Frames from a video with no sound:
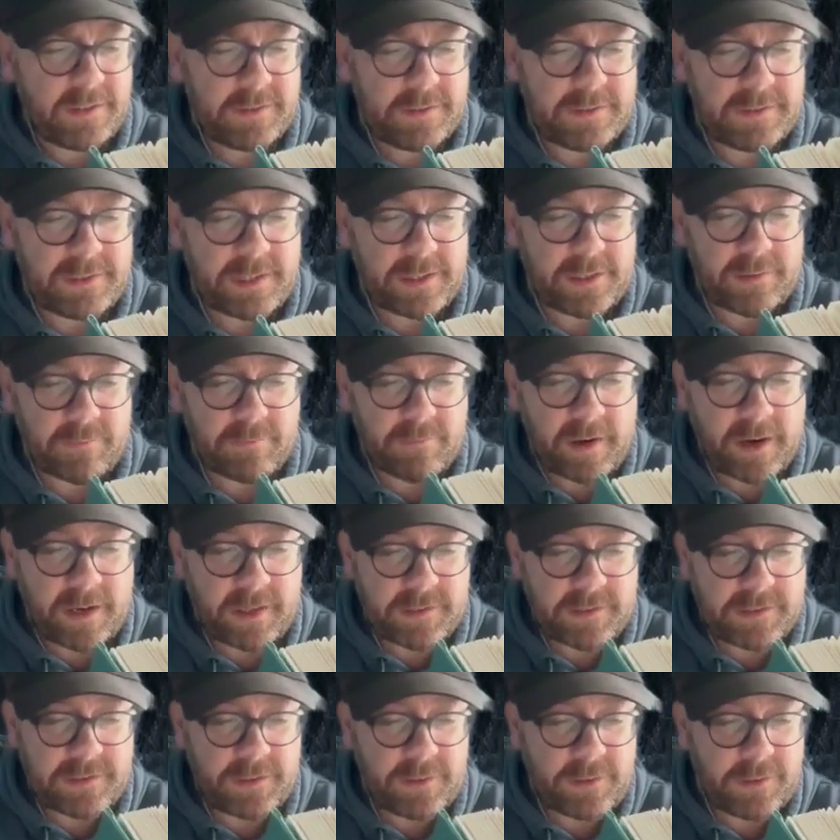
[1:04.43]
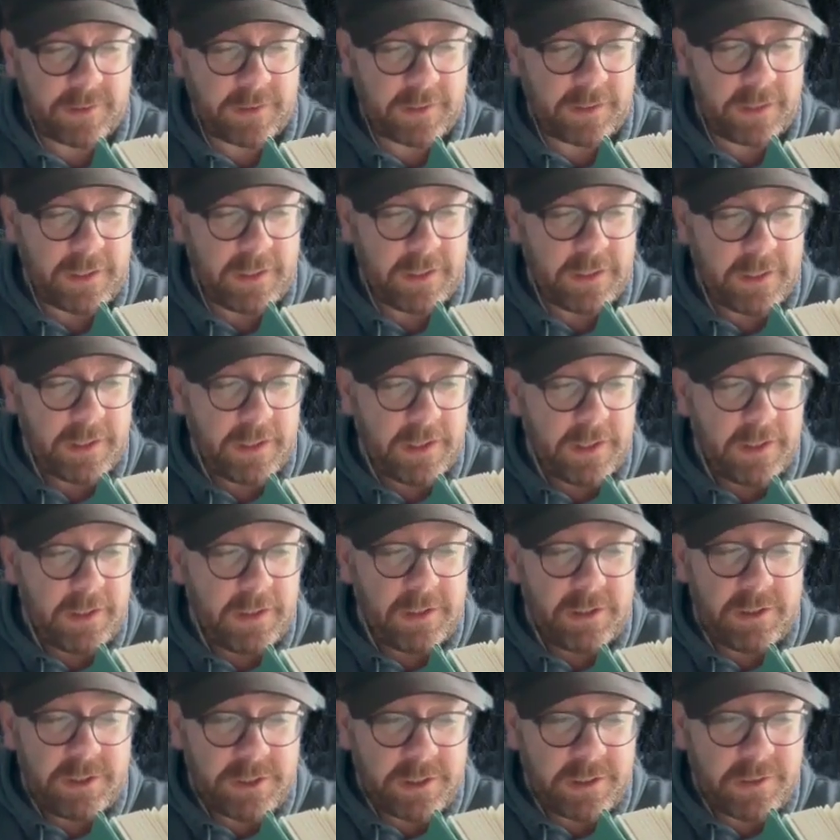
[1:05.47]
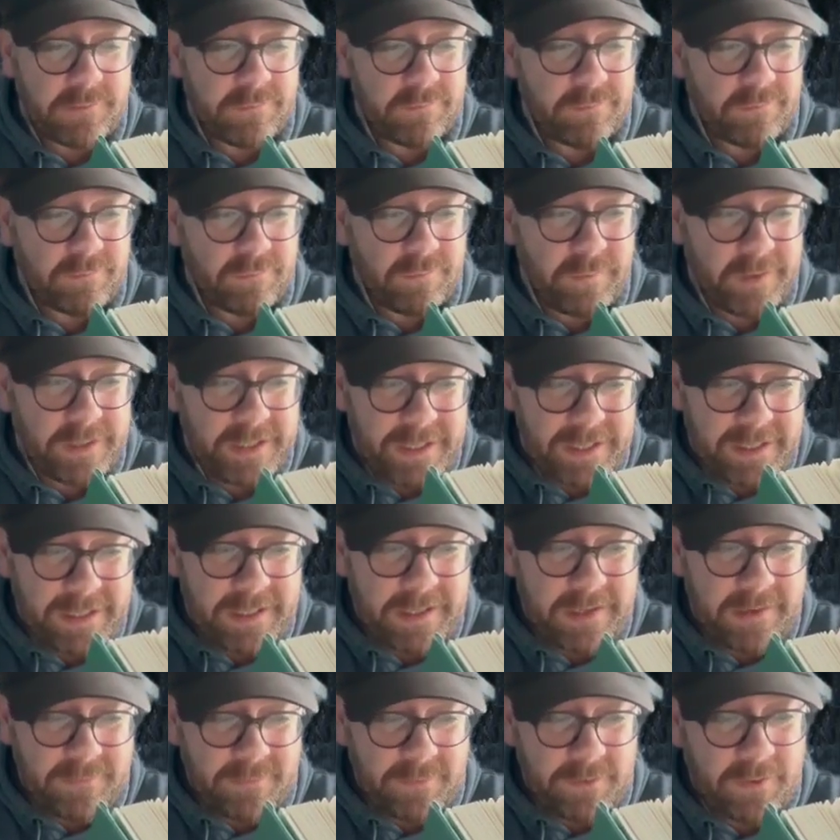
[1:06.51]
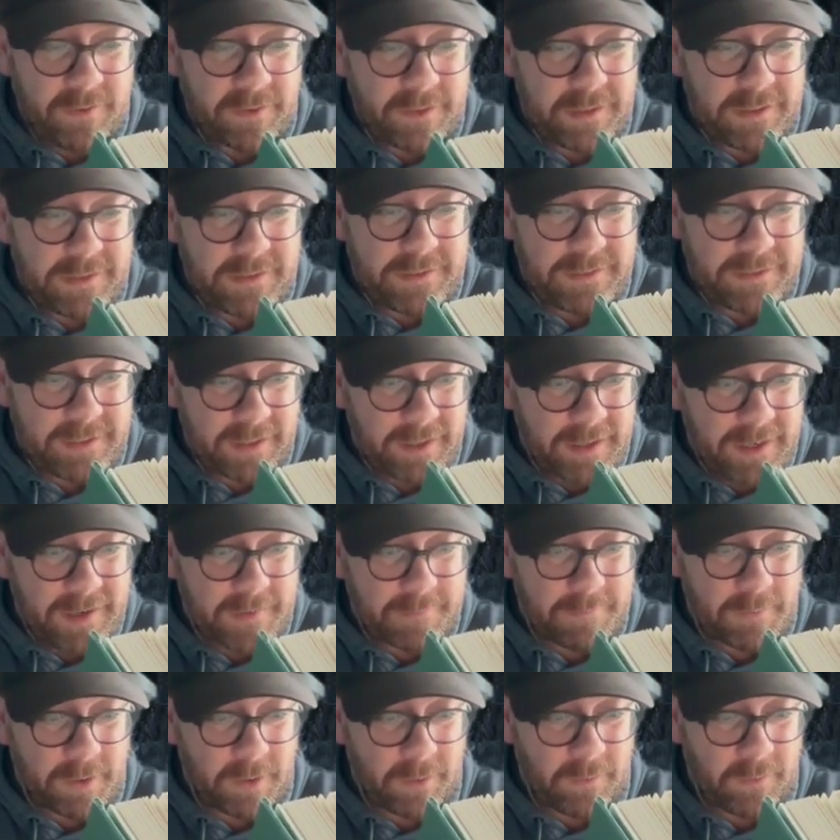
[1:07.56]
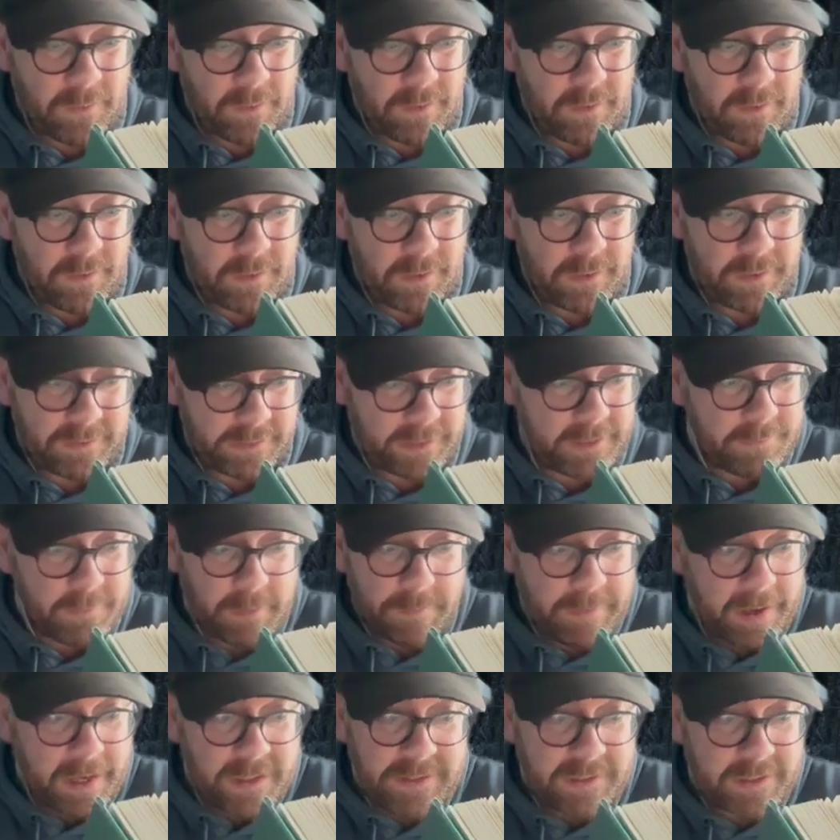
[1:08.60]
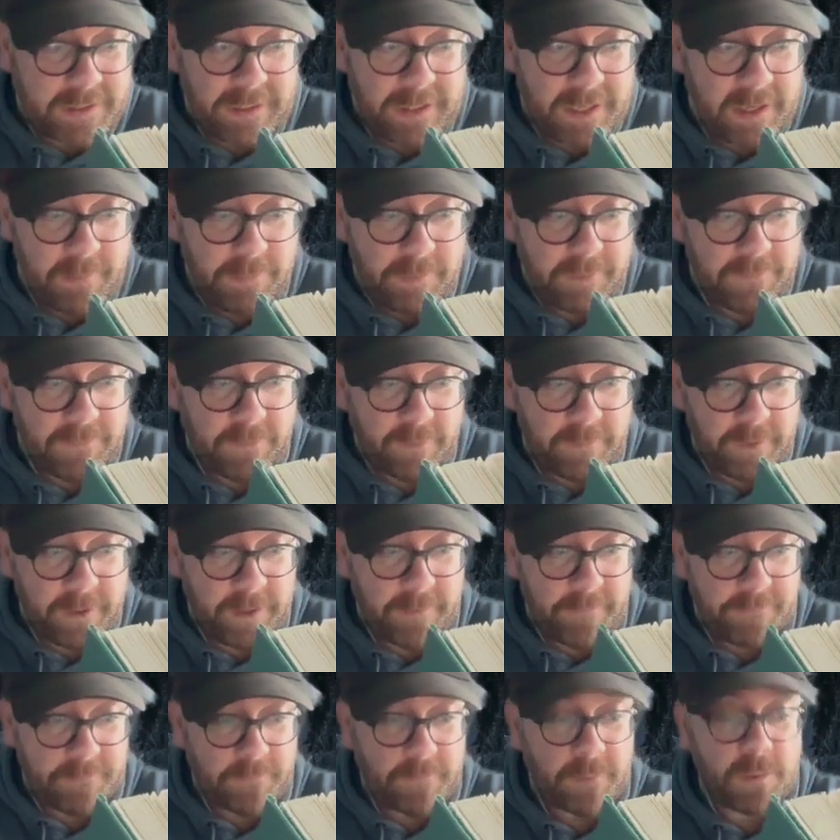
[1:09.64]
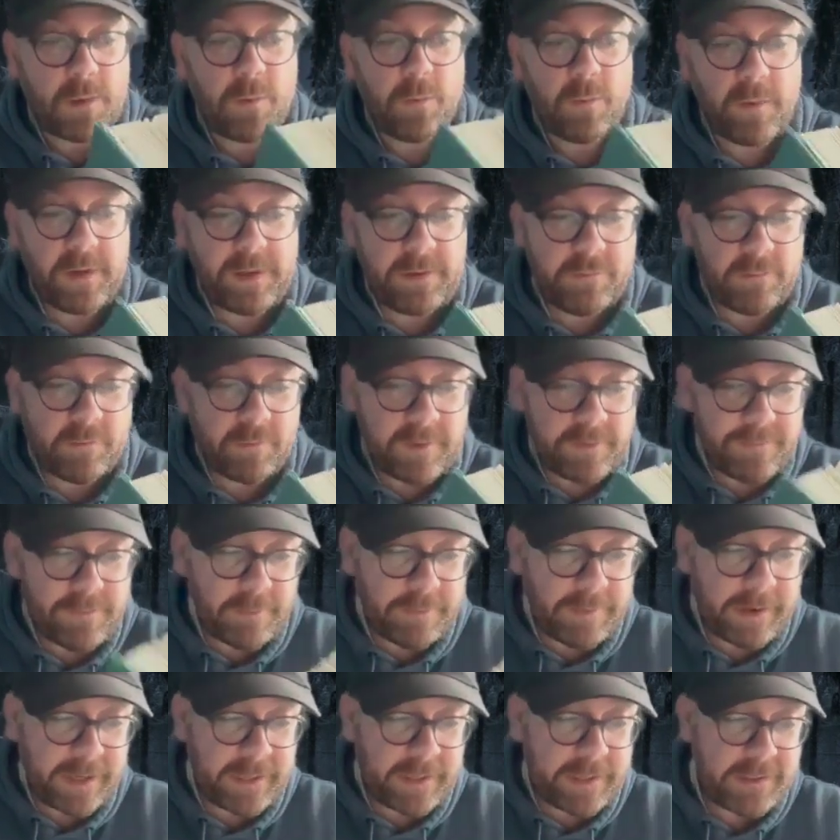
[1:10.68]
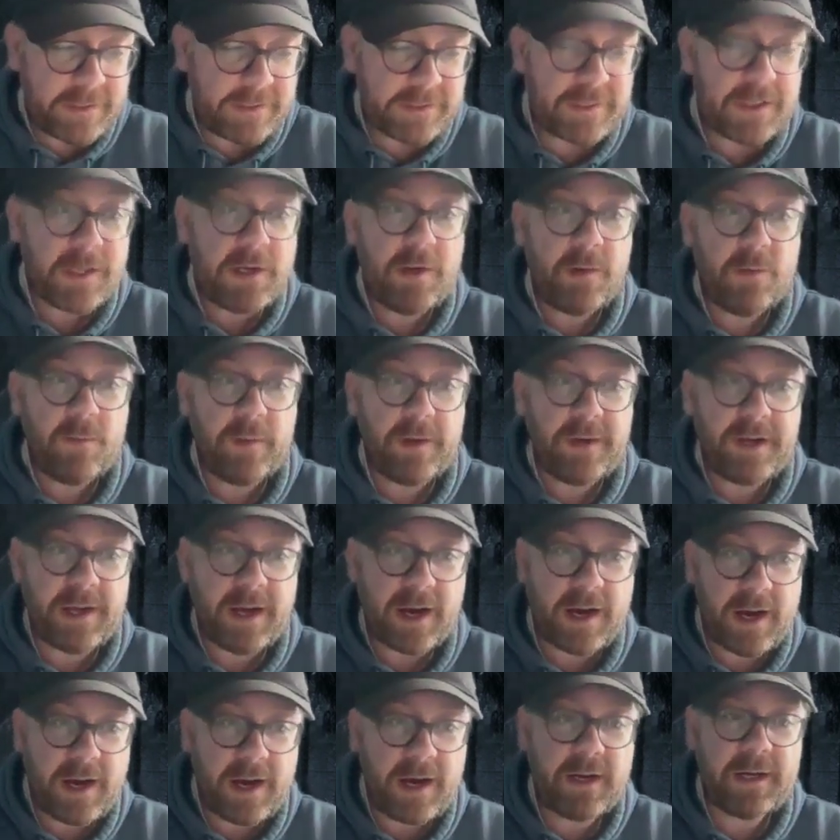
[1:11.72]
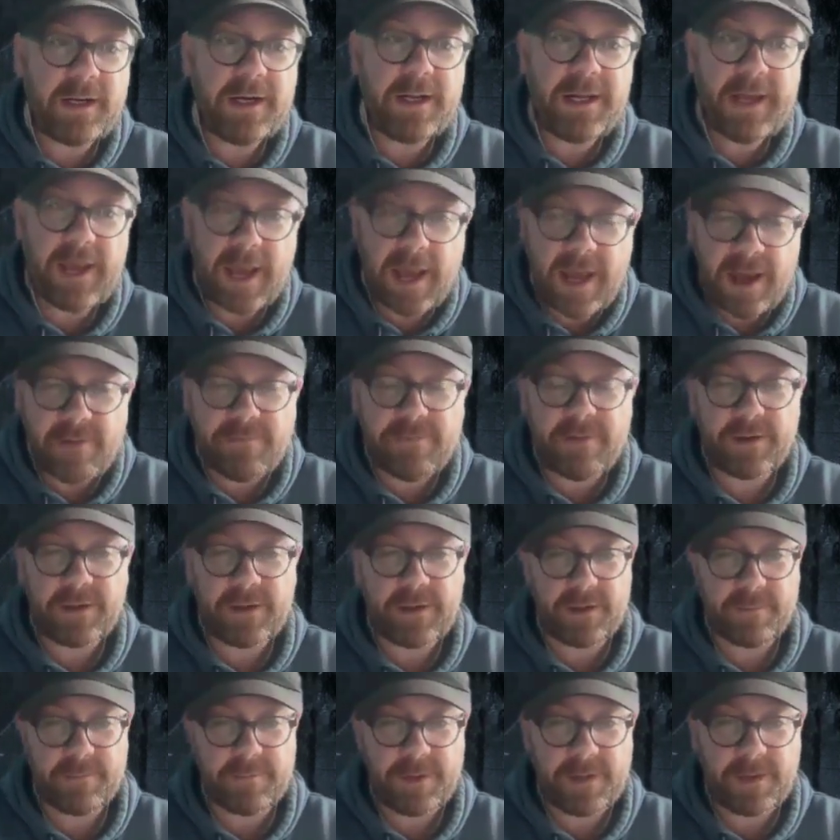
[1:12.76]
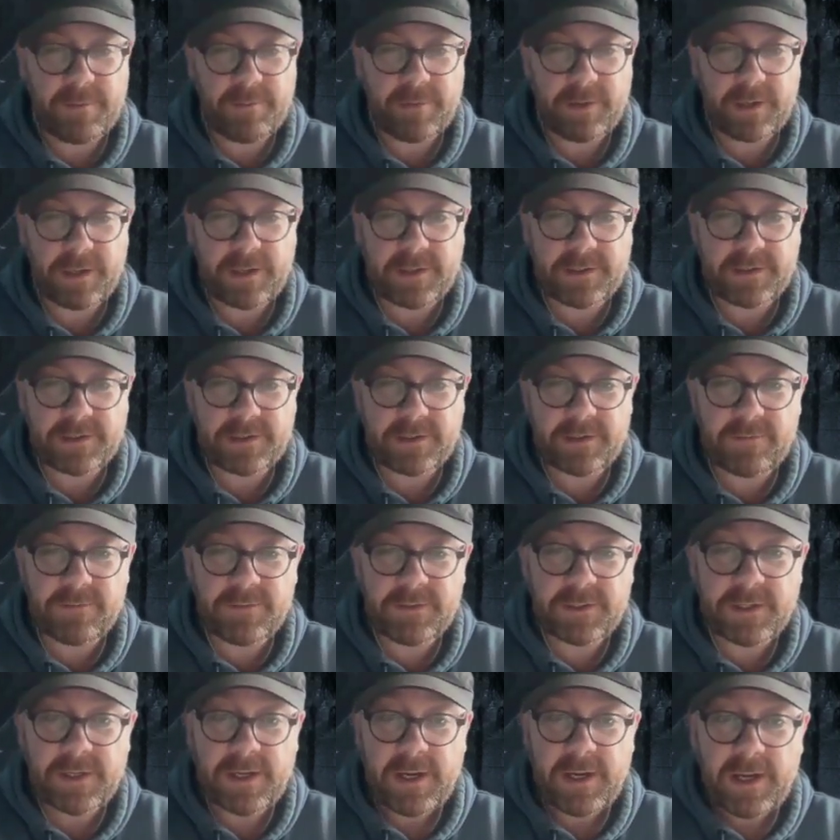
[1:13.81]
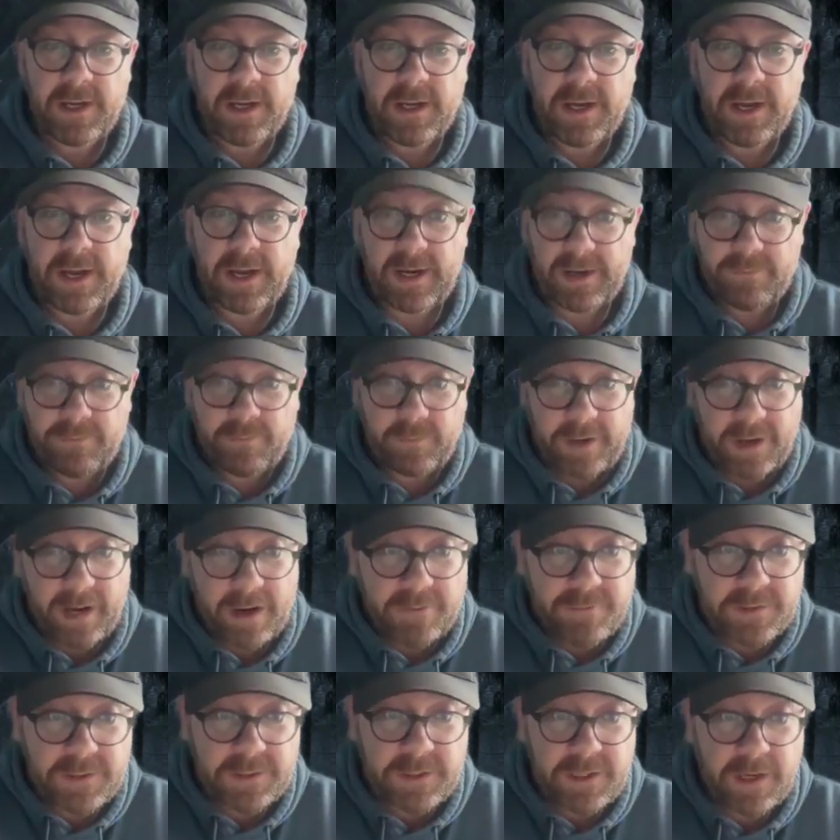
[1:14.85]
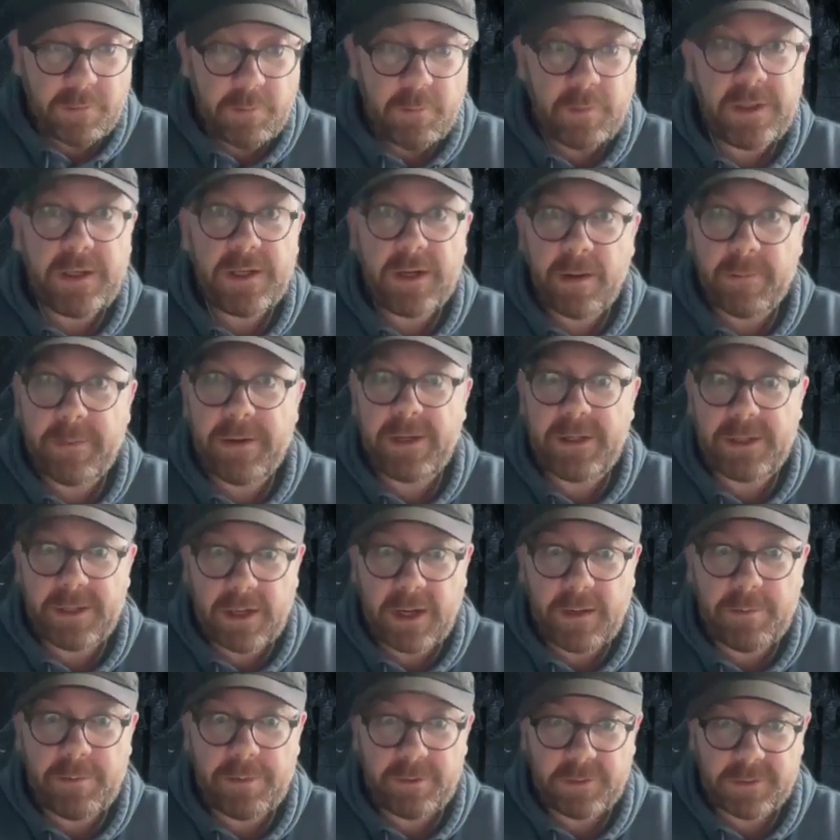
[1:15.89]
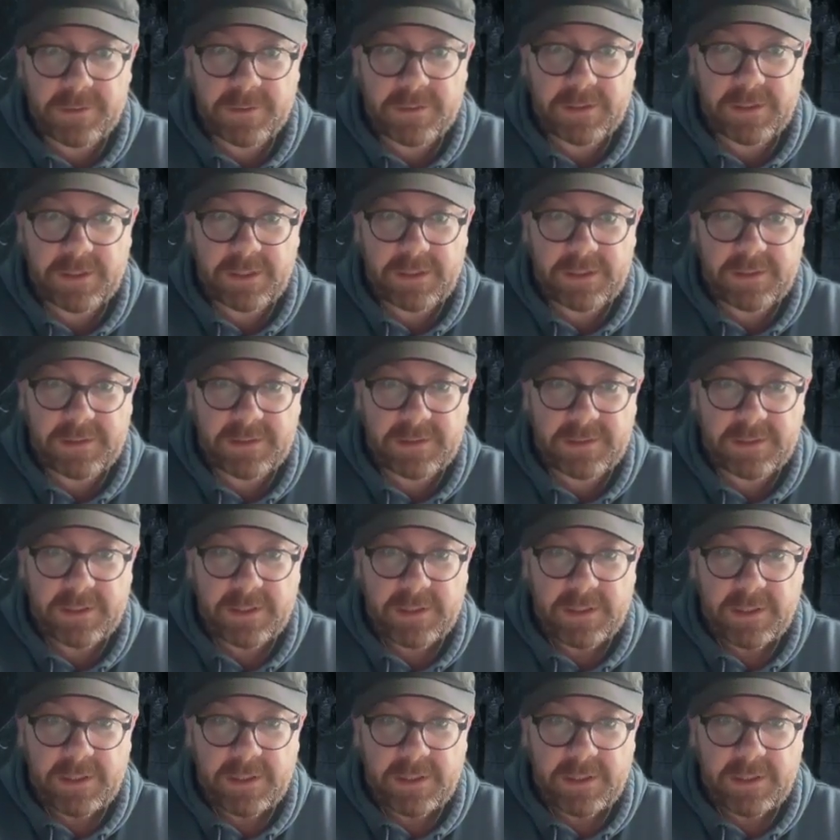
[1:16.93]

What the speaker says: said the Rat soothingly. "You shouldn't really have gone and done it, Mole. I did my best to keep you from it. We riverbankers, we hardly ever come here by ourselves, and if we have to come, we come in couples at least.